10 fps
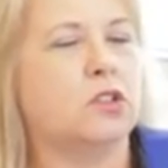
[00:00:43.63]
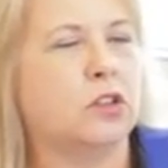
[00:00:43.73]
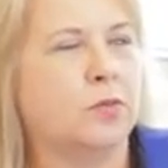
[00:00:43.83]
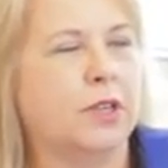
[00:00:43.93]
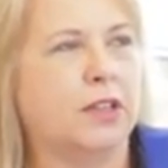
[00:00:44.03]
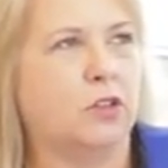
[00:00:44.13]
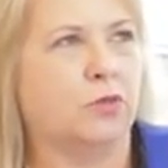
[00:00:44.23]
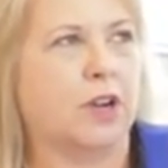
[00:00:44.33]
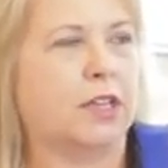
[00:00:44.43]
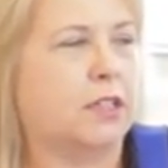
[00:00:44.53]
determining
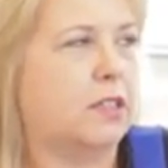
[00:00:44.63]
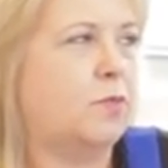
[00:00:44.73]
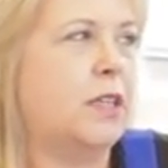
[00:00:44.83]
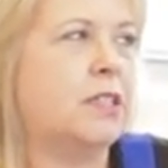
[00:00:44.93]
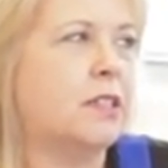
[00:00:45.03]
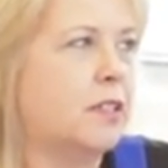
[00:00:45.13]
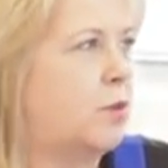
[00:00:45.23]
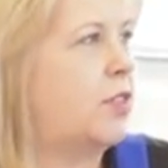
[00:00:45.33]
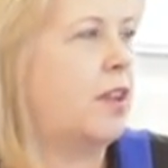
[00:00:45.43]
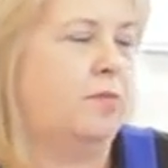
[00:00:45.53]
your readiness. Basically
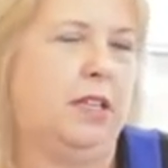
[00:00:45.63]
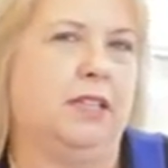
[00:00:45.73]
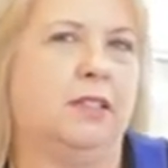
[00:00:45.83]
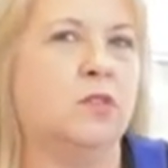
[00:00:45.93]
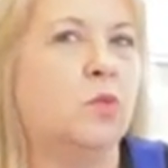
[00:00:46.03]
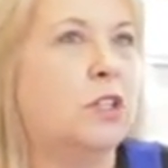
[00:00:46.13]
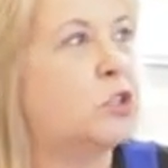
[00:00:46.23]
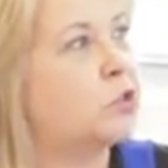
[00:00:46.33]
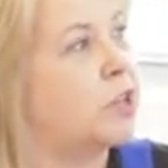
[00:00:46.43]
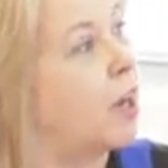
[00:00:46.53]
what that means is, what
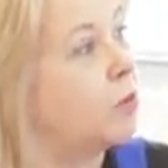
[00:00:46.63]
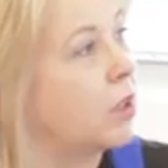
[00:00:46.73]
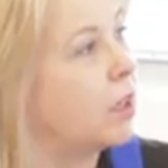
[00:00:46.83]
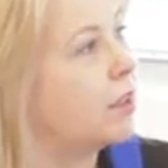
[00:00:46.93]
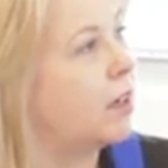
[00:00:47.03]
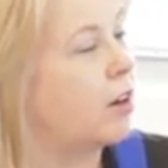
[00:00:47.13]
is your timeline?